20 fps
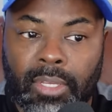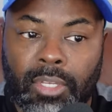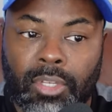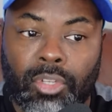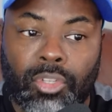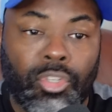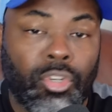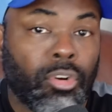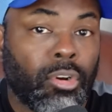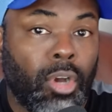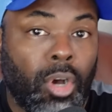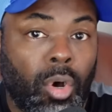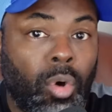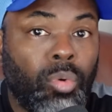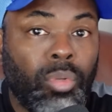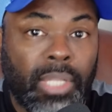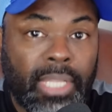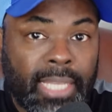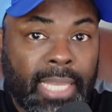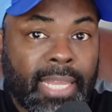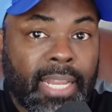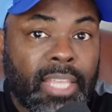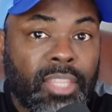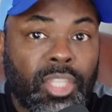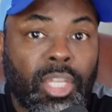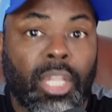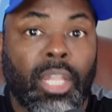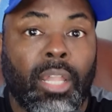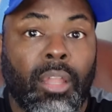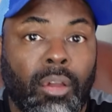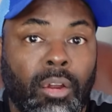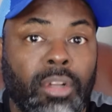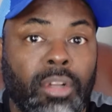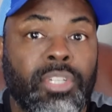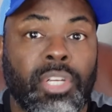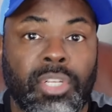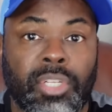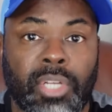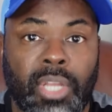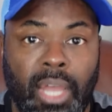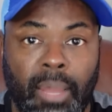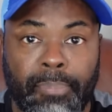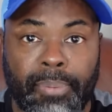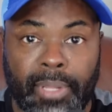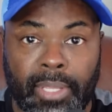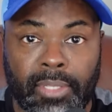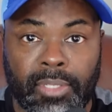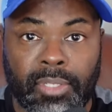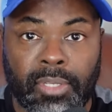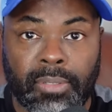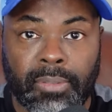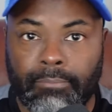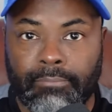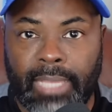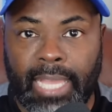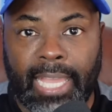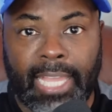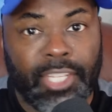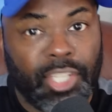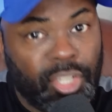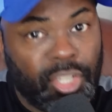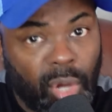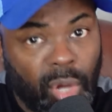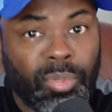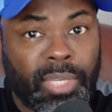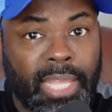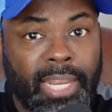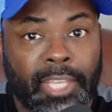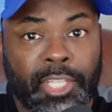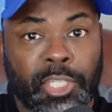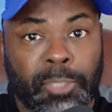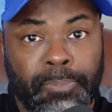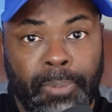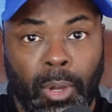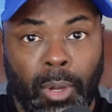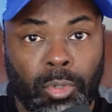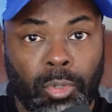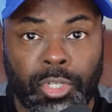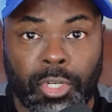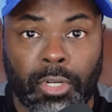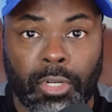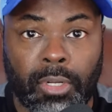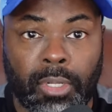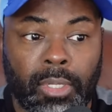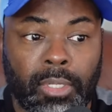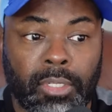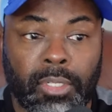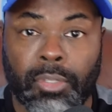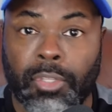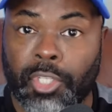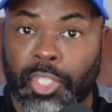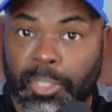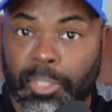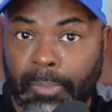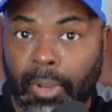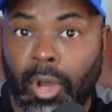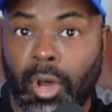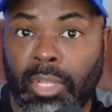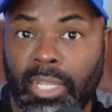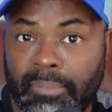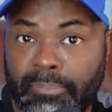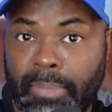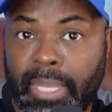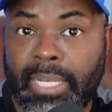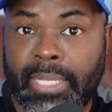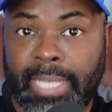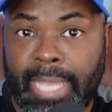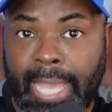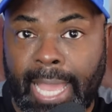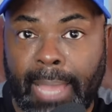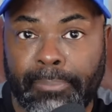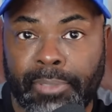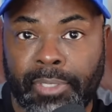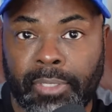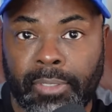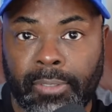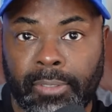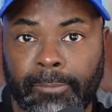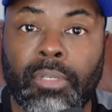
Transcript: you're only getting the largest companies and you don't get exposure to the small and mid caps.